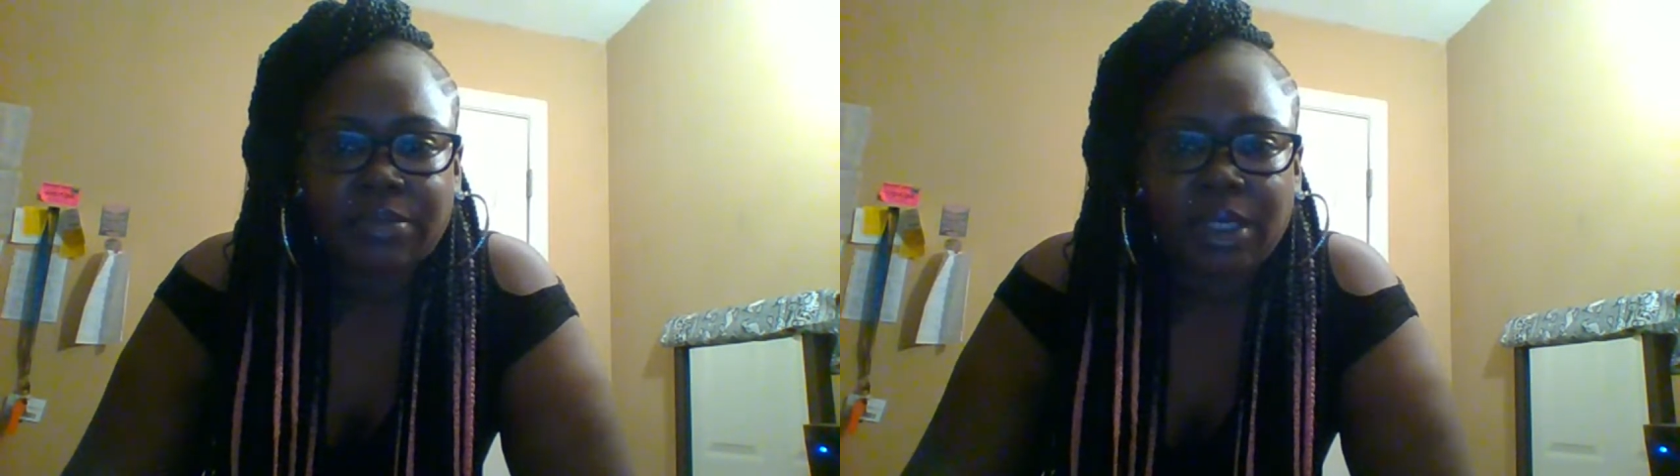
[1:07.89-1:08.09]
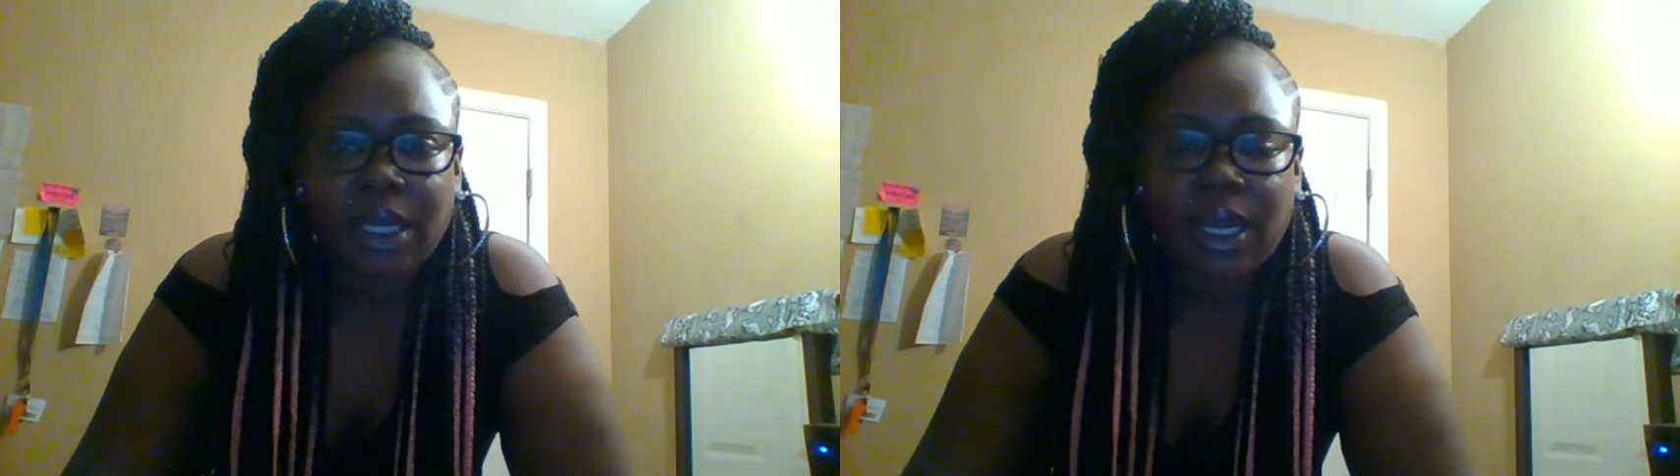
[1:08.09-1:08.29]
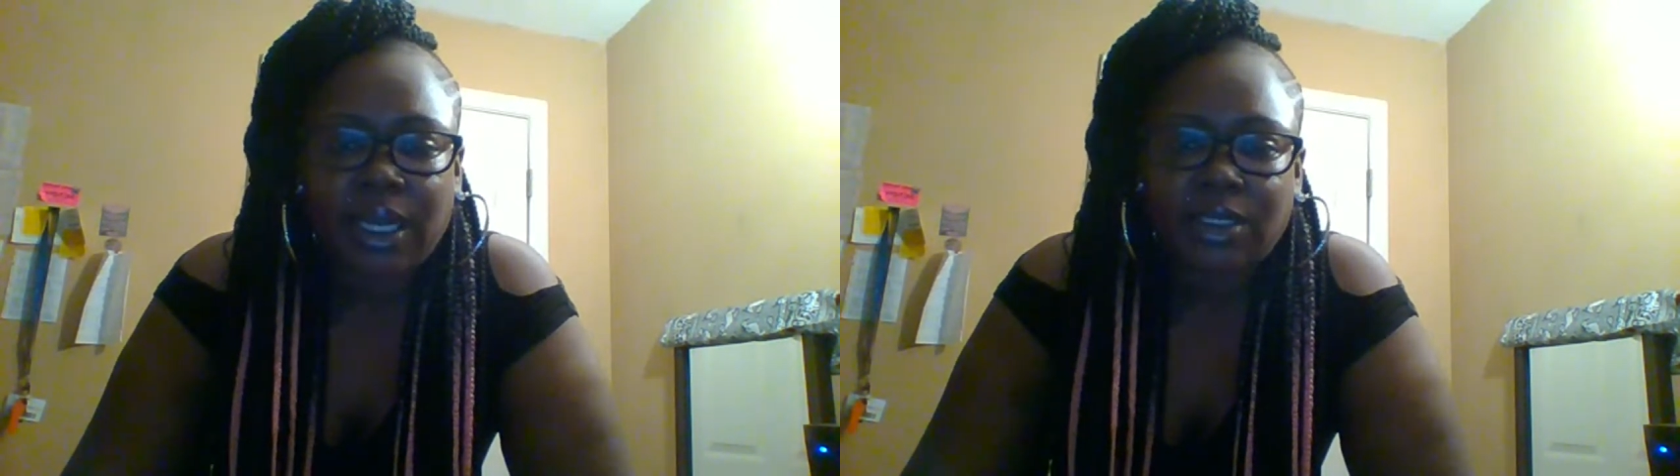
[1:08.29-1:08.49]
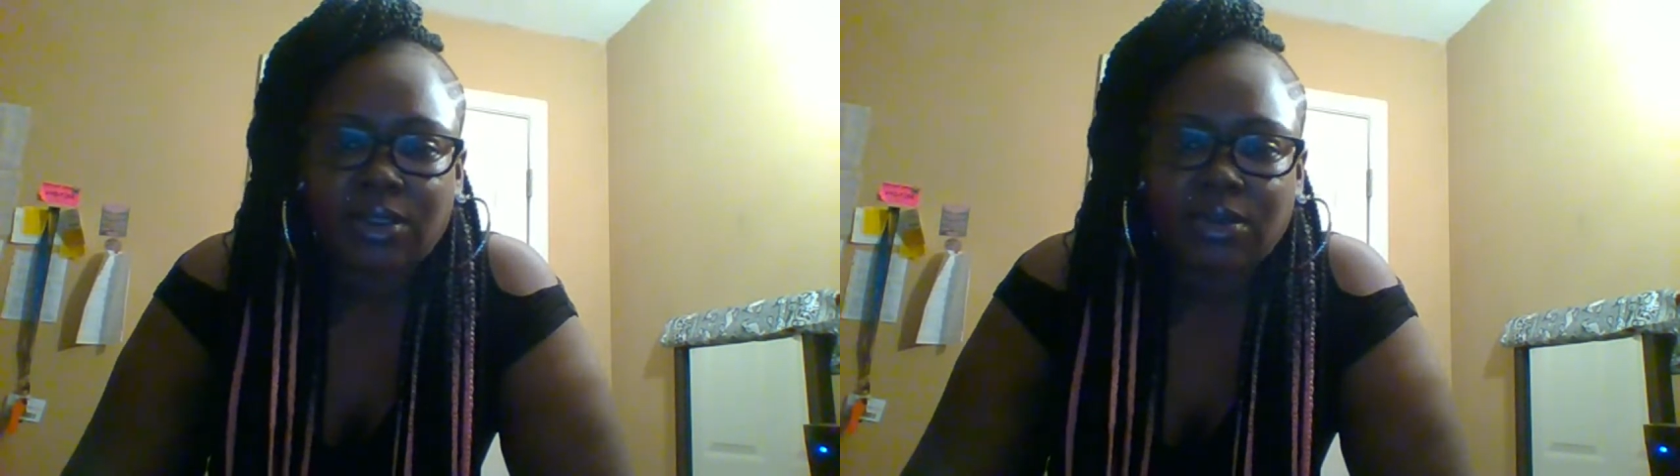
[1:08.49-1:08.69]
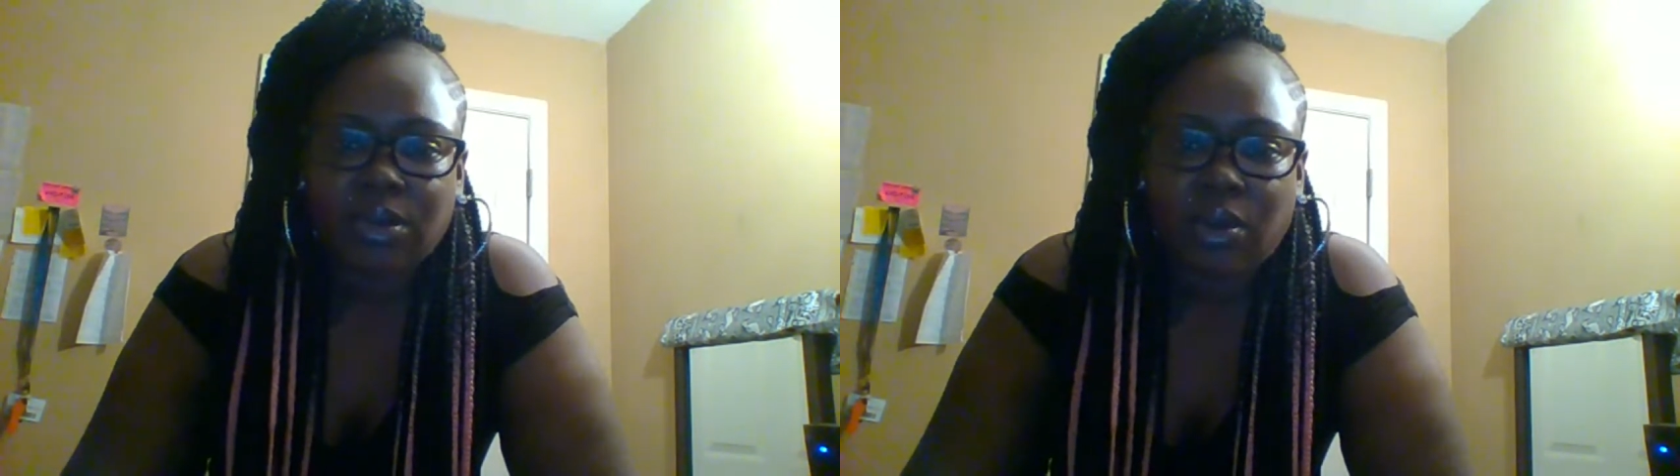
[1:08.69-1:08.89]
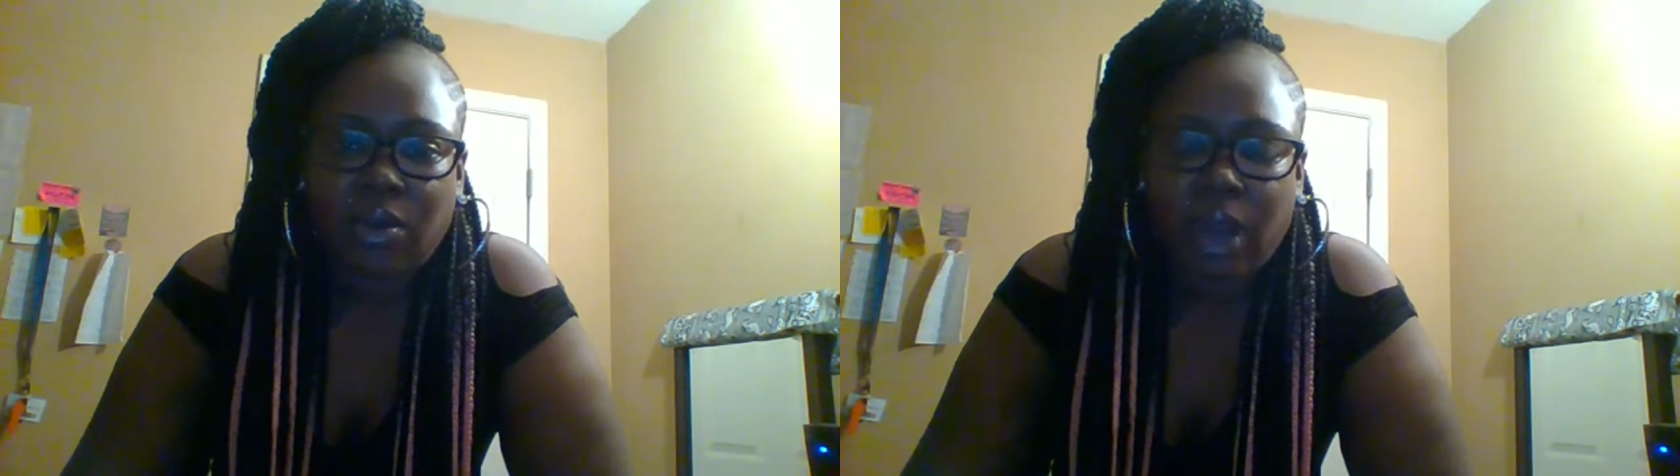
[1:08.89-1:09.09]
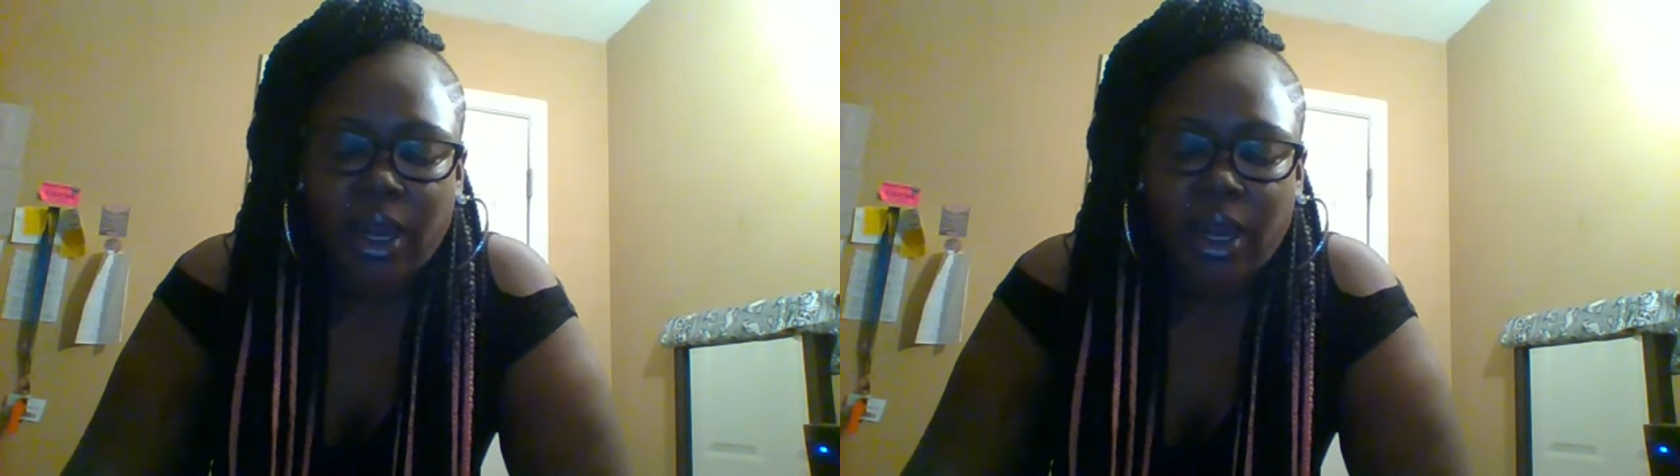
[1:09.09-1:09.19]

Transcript: But I do know